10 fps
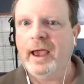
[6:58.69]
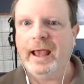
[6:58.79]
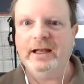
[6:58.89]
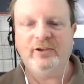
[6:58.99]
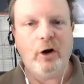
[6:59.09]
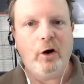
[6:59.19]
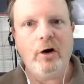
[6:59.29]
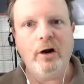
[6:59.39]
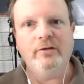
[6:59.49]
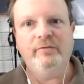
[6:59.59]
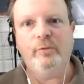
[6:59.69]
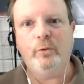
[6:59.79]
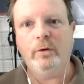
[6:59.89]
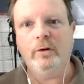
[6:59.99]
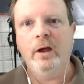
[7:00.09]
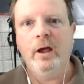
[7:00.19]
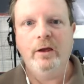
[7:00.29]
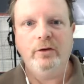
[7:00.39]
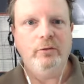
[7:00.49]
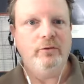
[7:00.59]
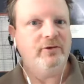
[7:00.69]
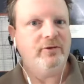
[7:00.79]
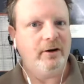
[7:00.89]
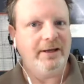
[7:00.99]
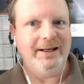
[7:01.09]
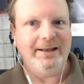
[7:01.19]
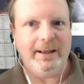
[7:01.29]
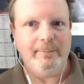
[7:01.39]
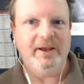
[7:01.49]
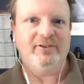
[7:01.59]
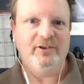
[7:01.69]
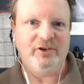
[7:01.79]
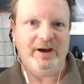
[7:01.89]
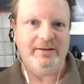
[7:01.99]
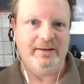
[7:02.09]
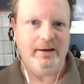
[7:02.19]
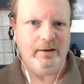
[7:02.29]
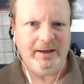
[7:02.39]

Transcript: and it's hard for you to start getting that message out there.